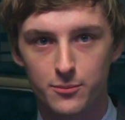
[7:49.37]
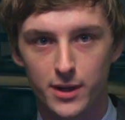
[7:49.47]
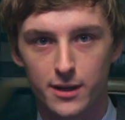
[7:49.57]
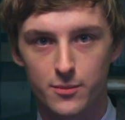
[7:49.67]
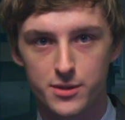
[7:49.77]
it
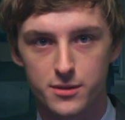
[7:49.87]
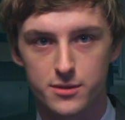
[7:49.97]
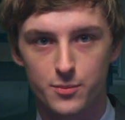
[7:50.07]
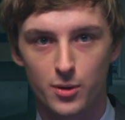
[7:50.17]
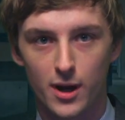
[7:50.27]
may come as a
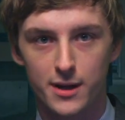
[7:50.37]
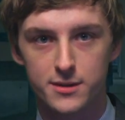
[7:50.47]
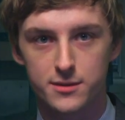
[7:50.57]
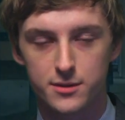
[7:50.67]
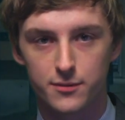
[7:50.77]

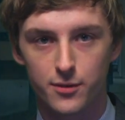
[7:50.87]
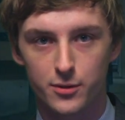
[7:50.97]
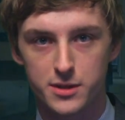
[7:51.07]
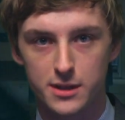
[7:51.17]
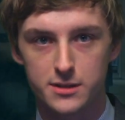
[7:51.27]
surprise to
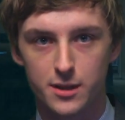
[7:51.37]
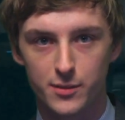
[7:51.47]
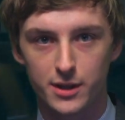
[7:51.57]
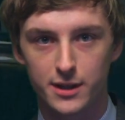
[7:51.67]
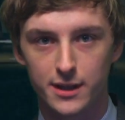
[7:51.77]
folks in this
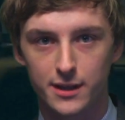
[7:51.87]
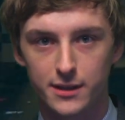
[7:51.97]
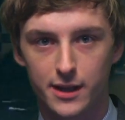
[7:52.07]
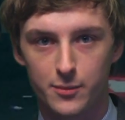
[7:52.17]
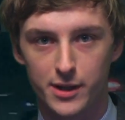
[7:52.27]
community that
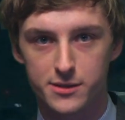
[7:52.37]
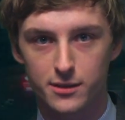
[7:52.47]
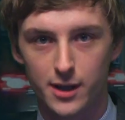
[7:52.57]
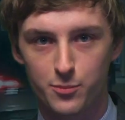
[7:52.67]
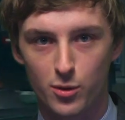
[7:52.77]
the coming
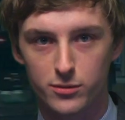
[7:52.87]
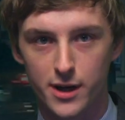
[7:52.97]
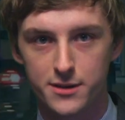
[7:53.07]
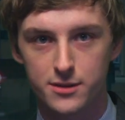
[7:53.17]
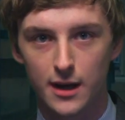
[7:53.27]
Select Board
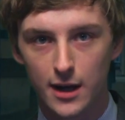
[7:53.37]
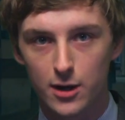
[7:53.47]
race,